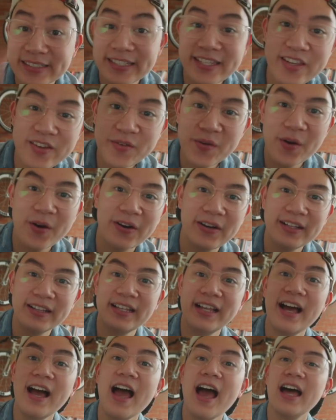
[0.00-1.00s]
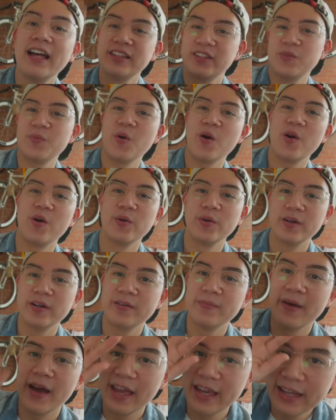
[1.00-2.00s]
see you all tomorrow.
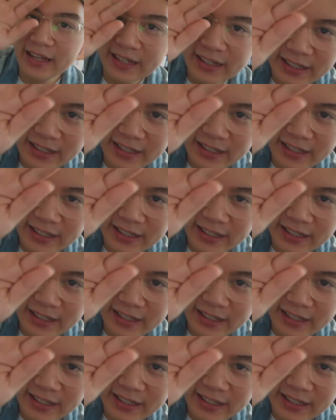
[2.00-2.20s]
Bye!